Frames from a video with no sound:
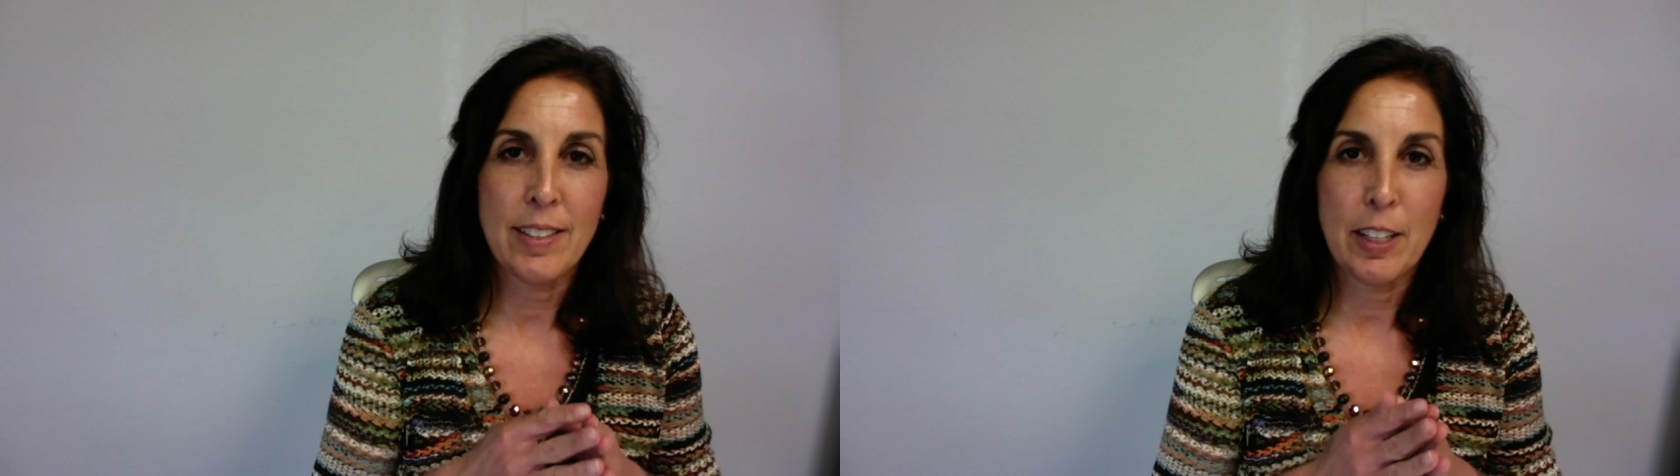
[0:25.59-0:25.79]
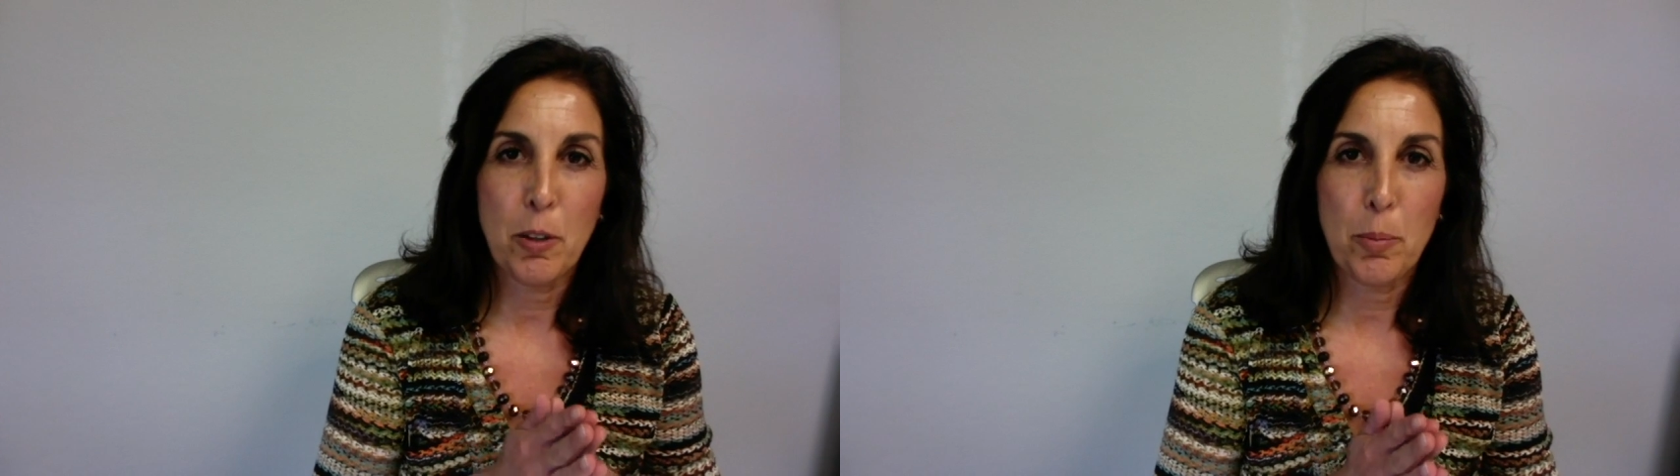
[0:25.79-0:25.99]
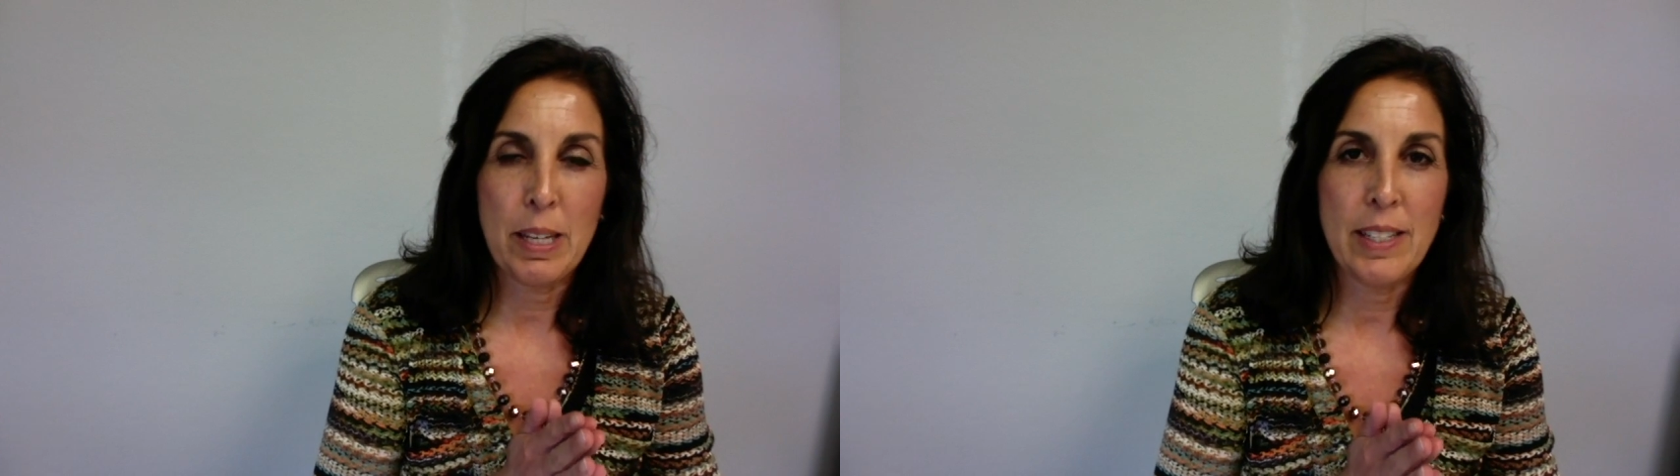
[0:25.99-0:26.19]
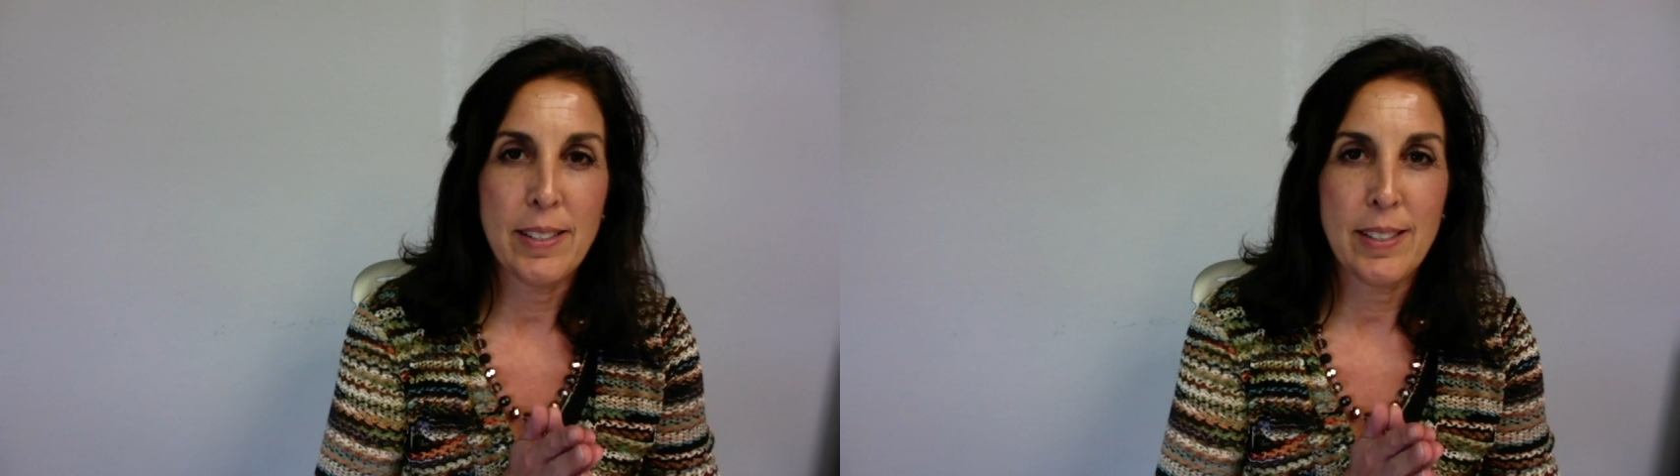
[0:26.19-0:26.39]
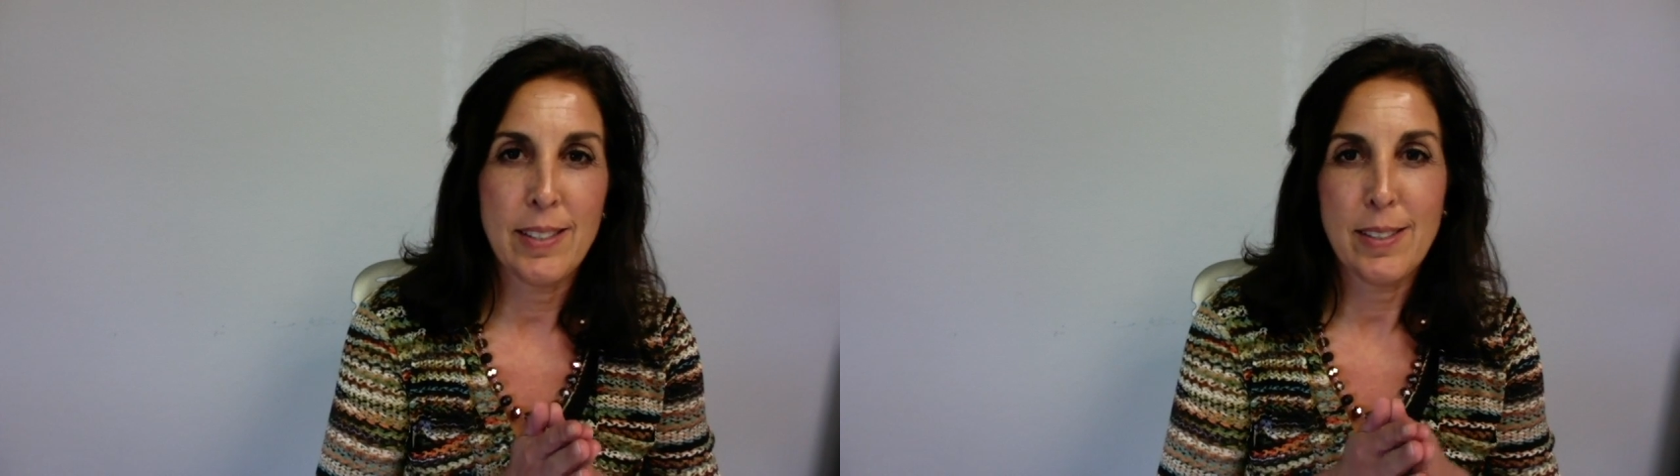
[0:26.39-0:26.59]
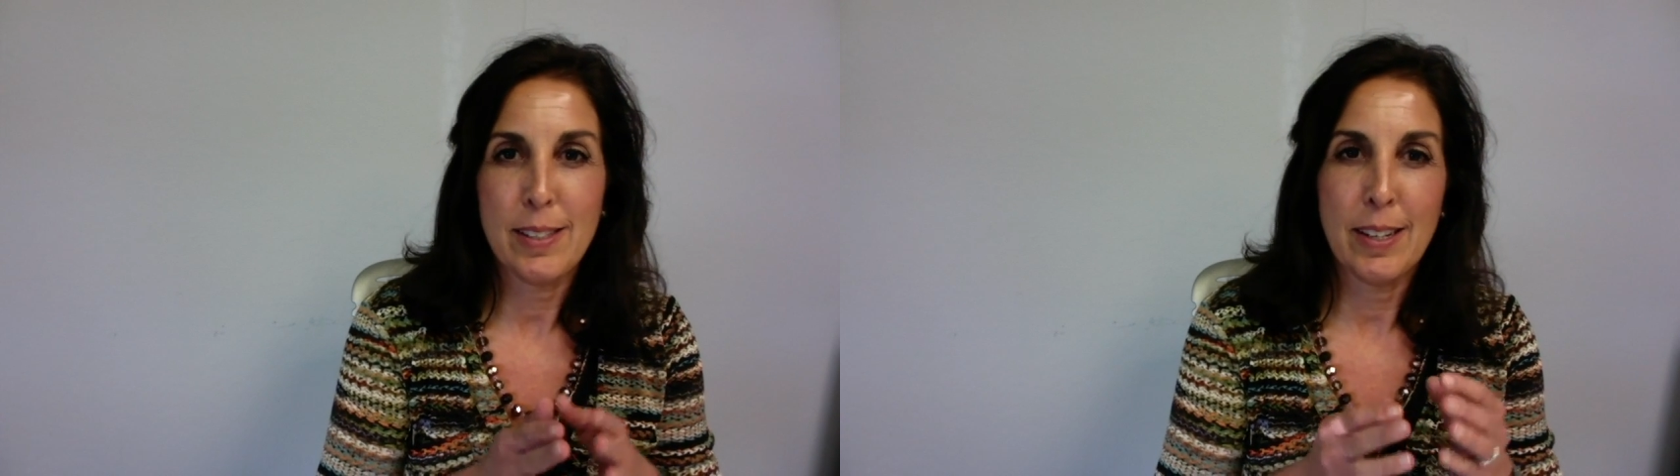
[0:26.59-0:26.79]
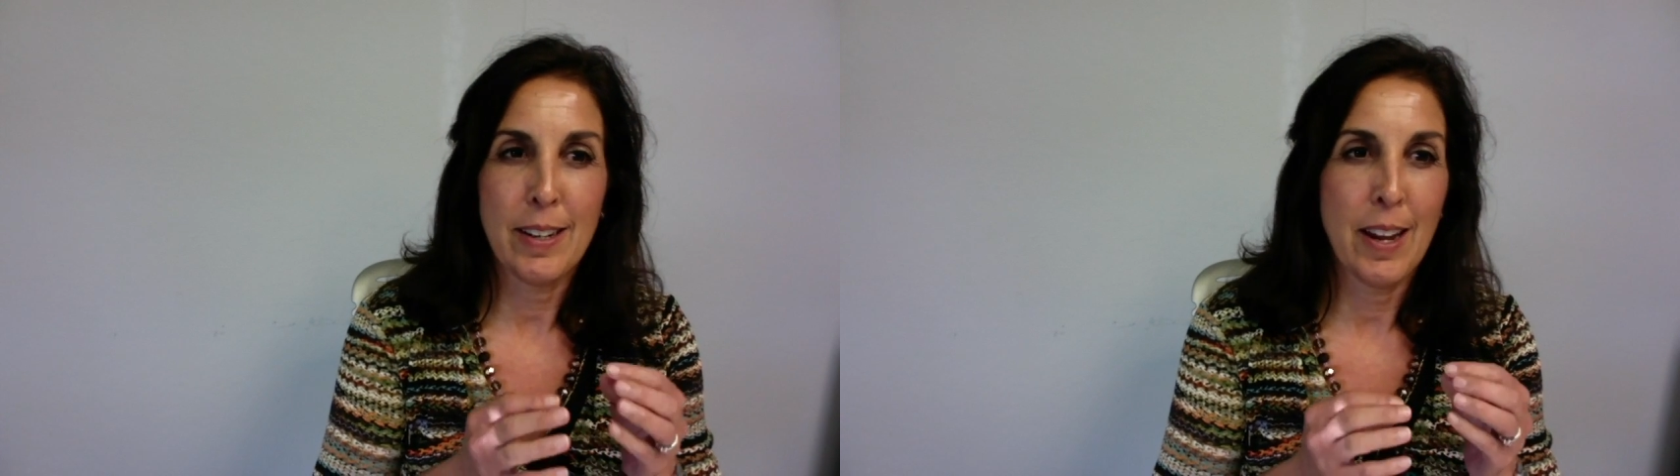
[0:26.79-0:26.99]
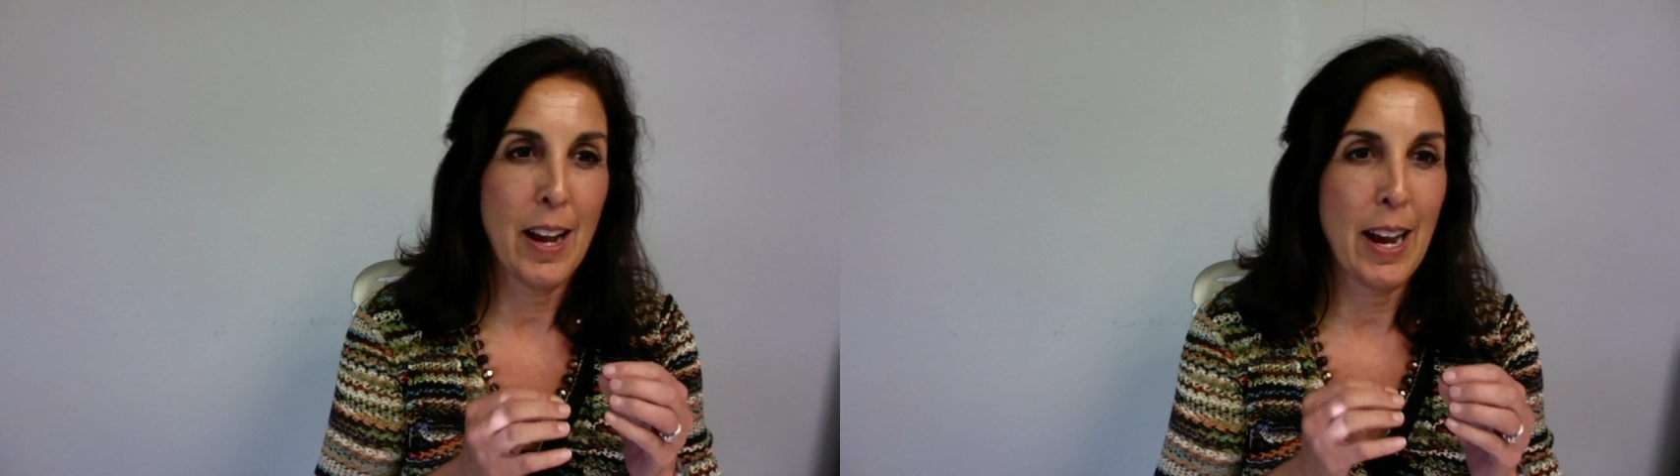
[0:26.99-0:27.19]
little pieces, and
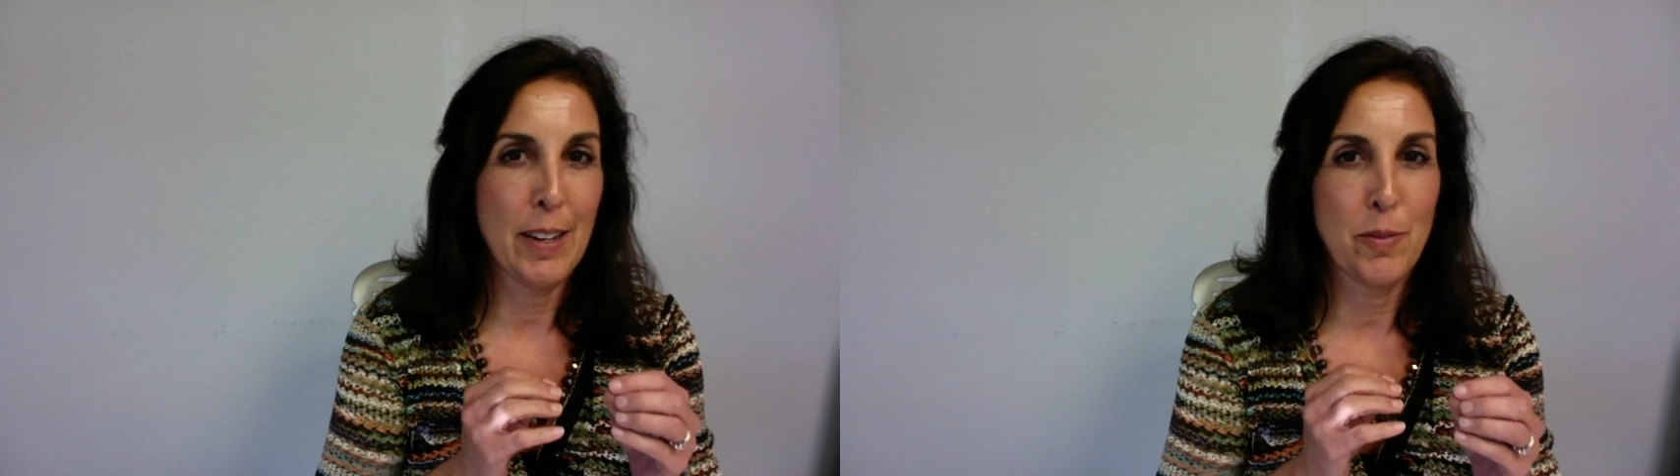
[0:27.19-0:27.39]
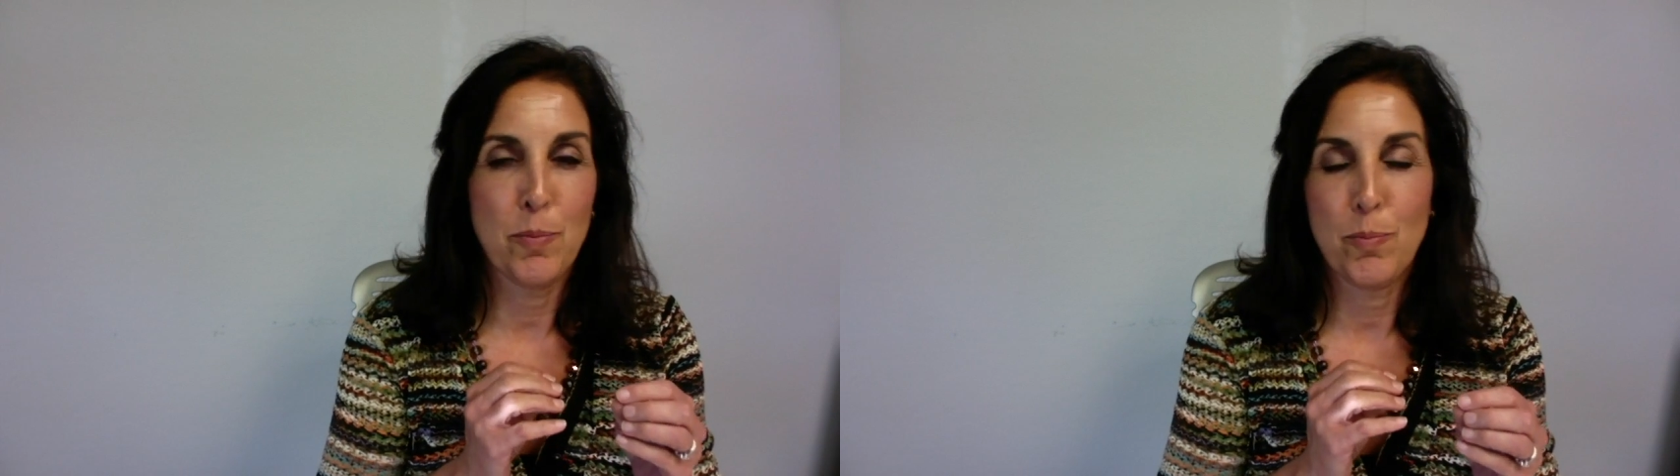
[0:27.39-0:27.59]
I,